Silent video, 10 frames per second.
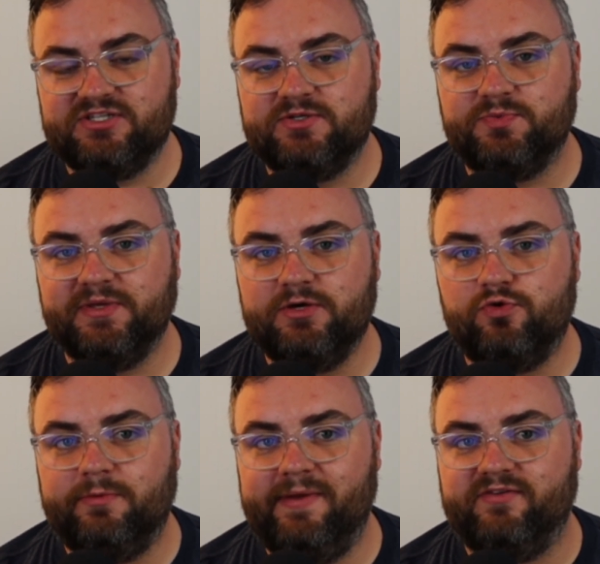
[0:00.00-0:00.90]
So it's really
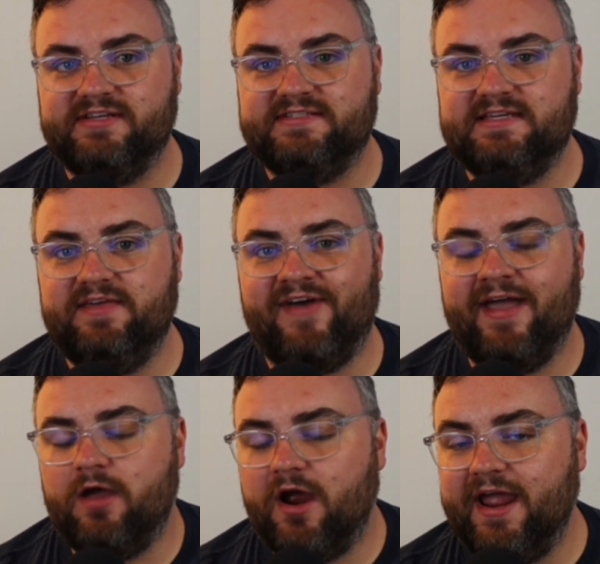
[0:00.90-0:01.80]
cool to be able to see
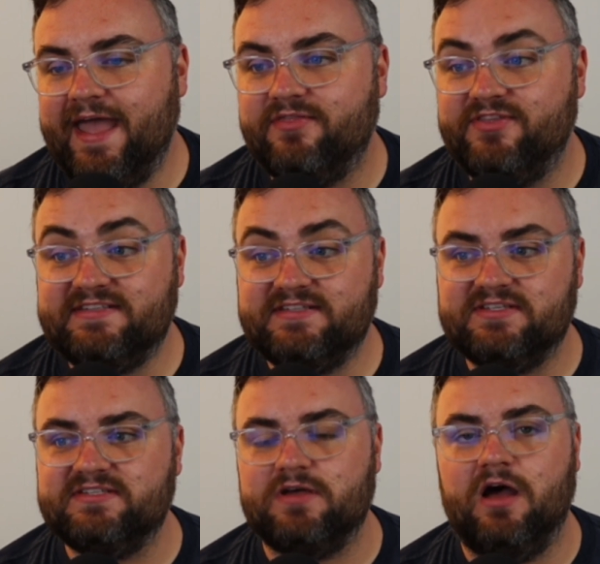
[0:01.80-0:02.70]
that, all right, hey, this is
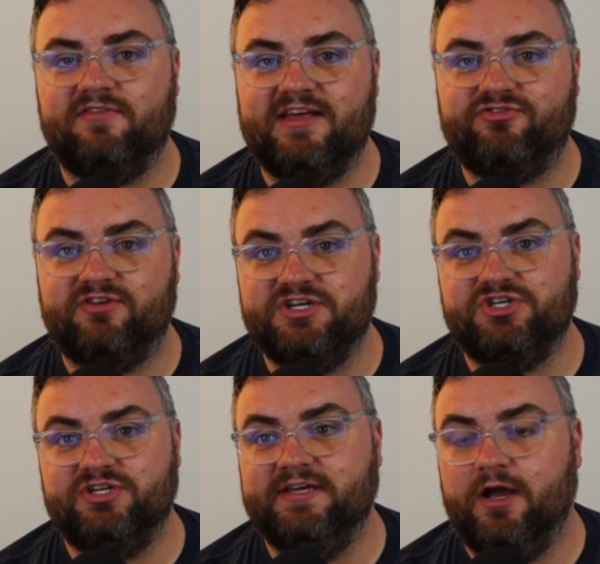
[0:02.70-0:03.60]
a song that's
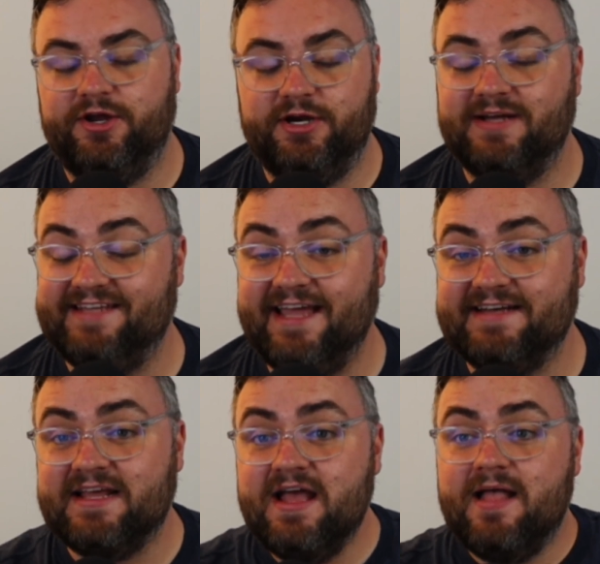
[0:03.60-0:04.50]
traditionally, or, a dance